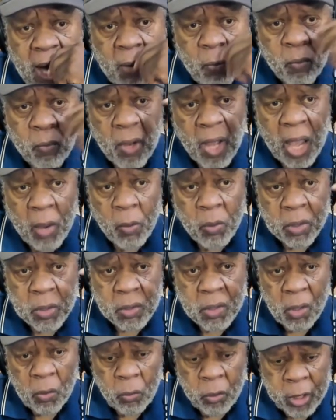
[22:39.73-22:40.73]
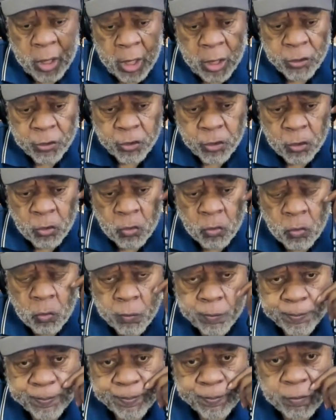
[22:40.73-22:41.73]
I I would go
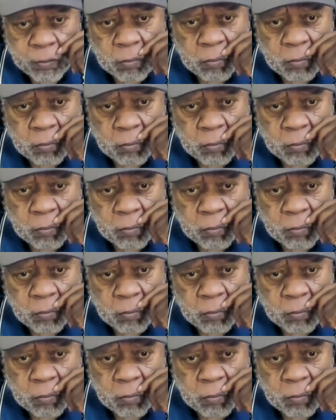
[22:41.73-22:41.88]
into,